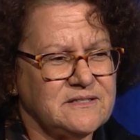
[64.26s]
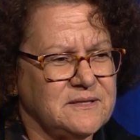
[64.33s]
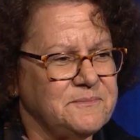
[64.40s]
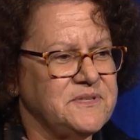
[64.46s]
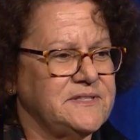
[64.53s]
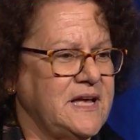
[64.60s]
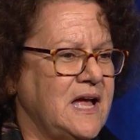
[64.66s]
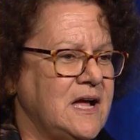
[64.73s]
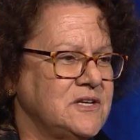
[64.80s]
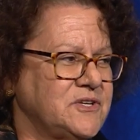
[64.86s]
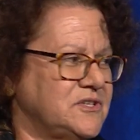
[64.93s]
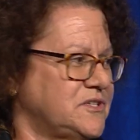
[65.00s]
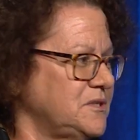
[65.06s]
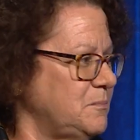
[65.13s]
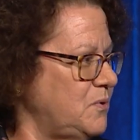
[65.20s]

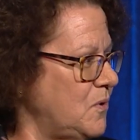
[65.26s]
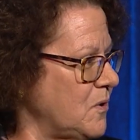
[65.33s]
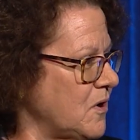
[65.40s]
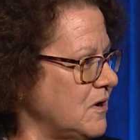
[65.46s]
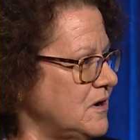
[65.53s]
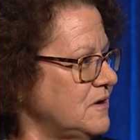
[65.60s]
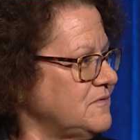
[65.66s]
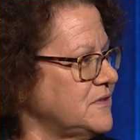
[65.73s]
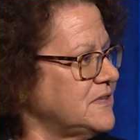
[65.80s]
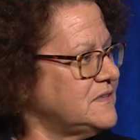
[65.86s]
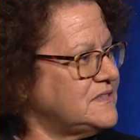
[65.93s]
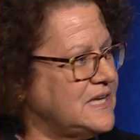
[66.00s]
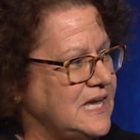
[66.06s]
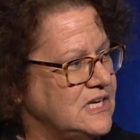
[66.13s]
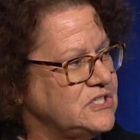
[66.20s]
substantial support for the
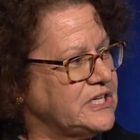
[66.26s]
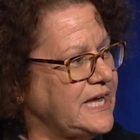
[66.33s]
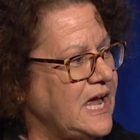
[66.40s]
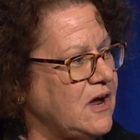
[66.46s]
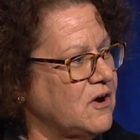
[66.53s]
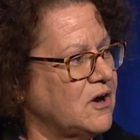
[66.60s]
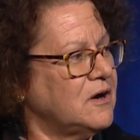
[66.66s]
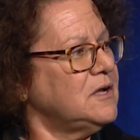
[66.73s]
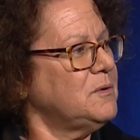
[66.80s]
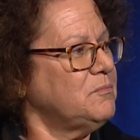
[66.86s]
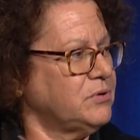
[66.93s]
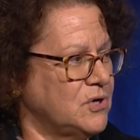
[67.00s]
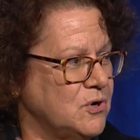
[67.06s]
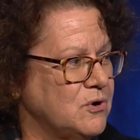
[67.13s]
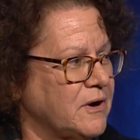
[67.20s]
SAGE Care
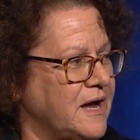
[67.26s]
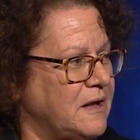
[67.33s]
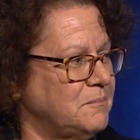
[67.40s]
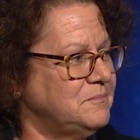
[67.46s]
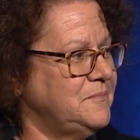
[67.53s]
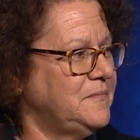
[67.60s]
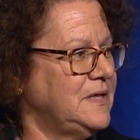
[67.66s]
program.